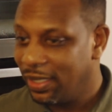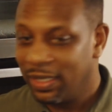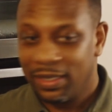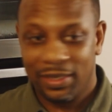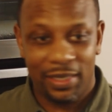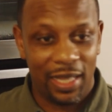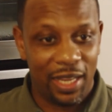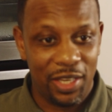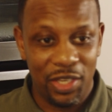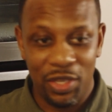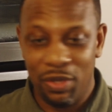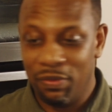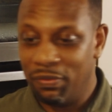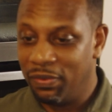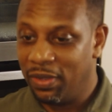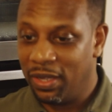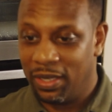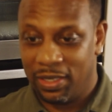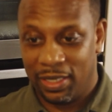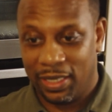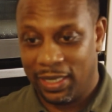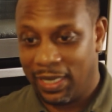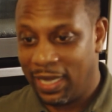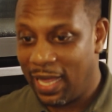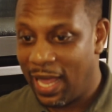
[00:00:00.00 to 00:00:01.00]
mm-hmm. then you've
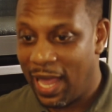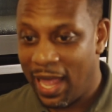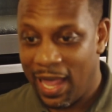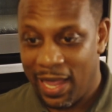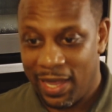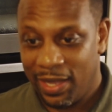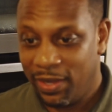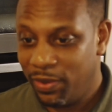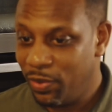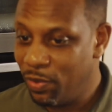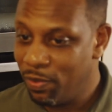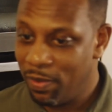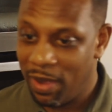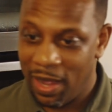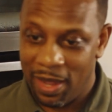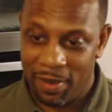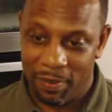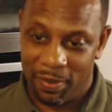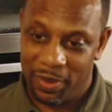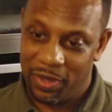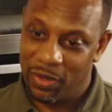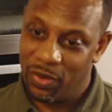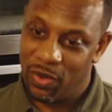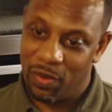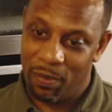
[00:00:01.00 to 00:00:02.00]
got the guy who might
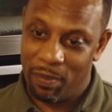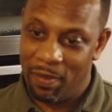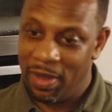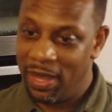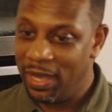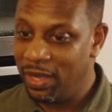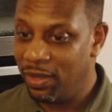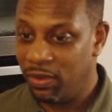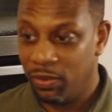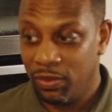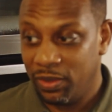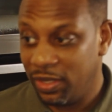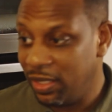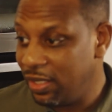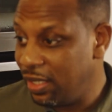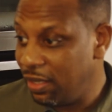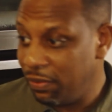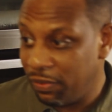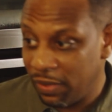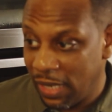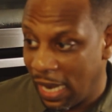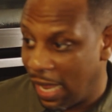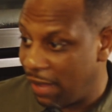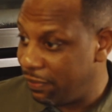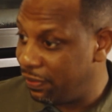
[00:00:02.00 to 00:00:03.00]
be your mate who didn't
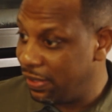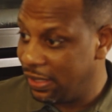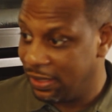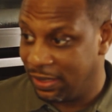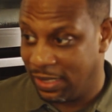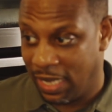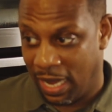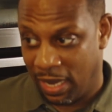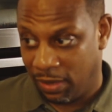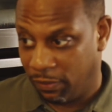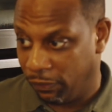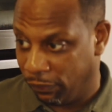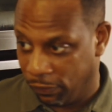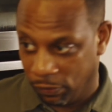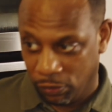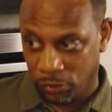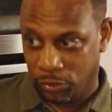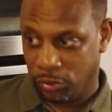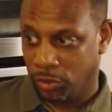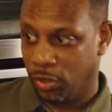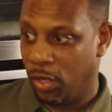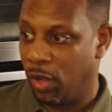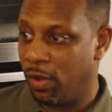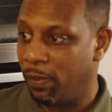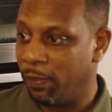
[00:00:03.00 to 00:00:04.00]
even have his dad full
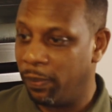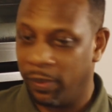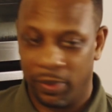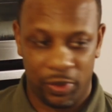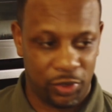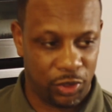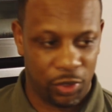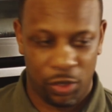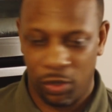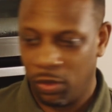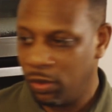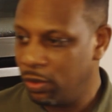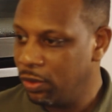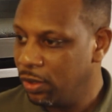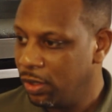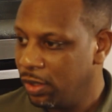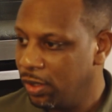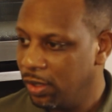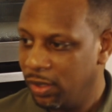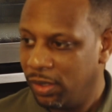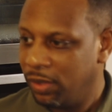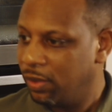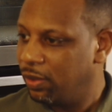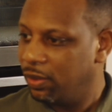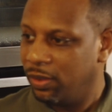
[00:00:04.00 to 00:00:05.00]
stop so
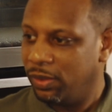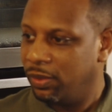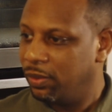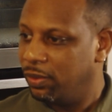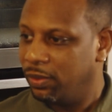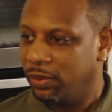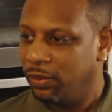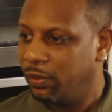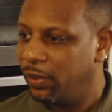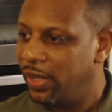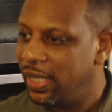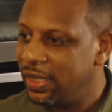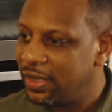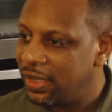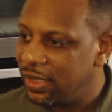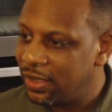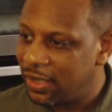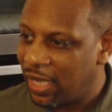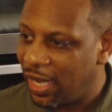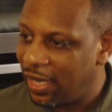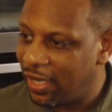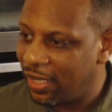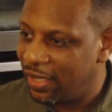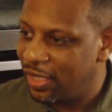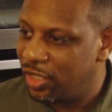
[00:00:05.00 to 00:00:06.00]
where's he
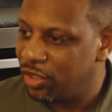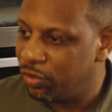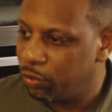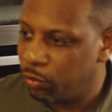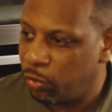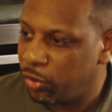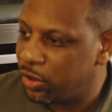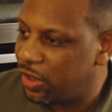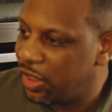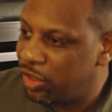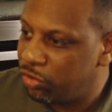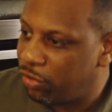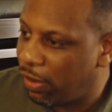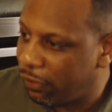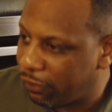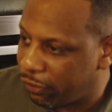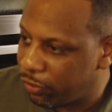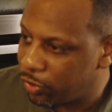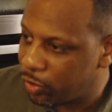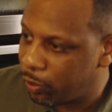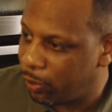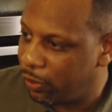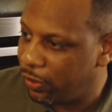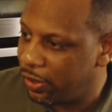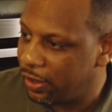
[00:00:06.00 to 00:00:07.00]
taking it what's his
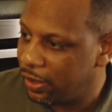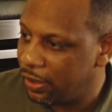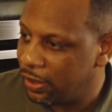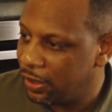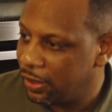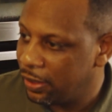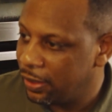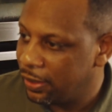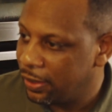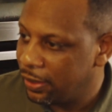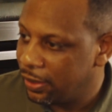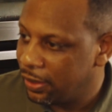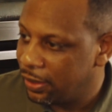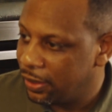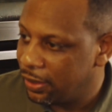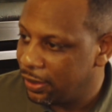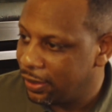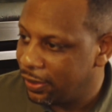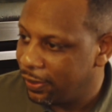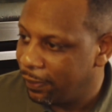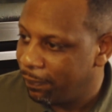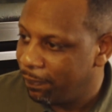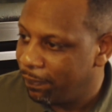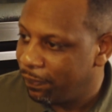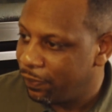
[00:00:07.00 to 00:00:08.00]
reference point yeah mm.